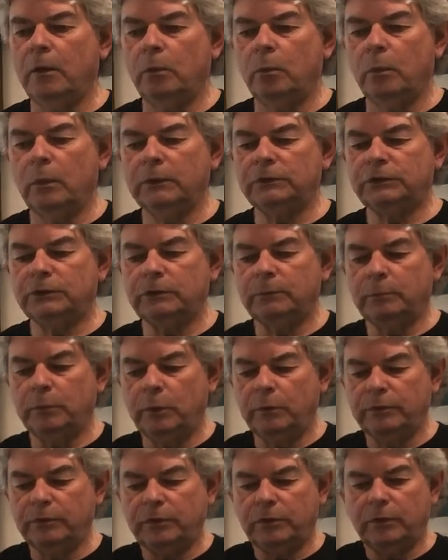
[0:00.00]
Once you
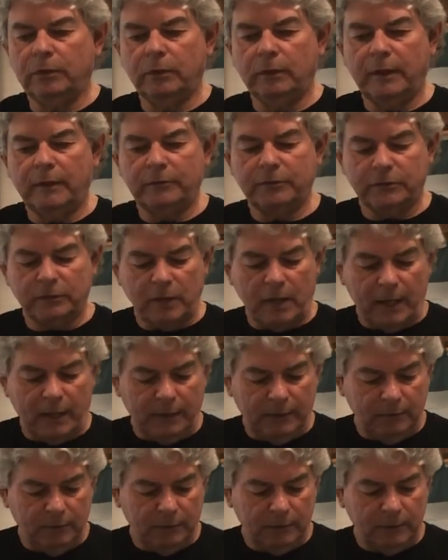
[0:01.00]
move it to your left
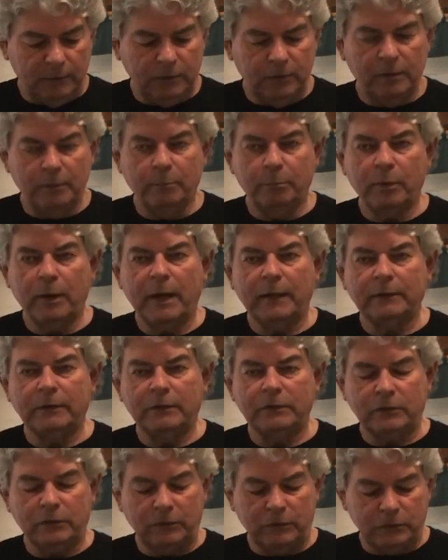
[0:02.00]
side, and you can
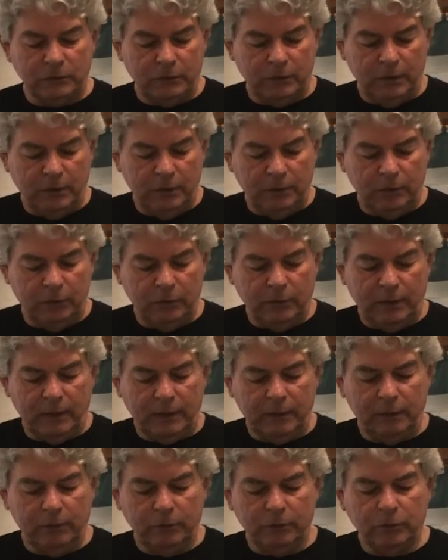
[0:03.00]
practice this, your
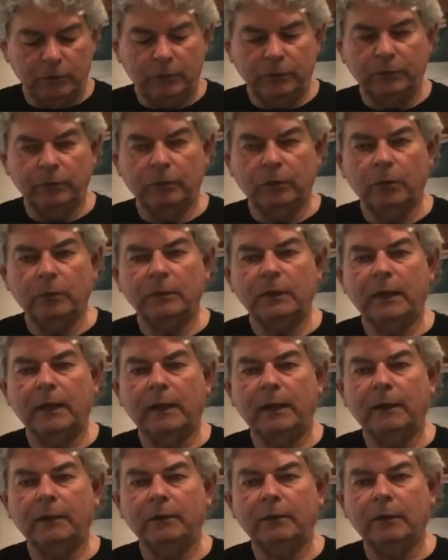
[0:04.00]
hand goes on your own
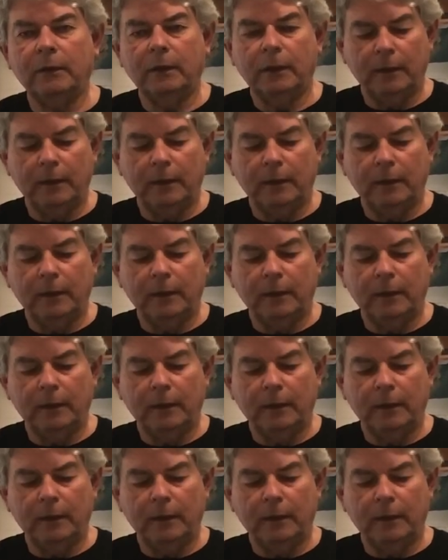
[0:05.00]
hand,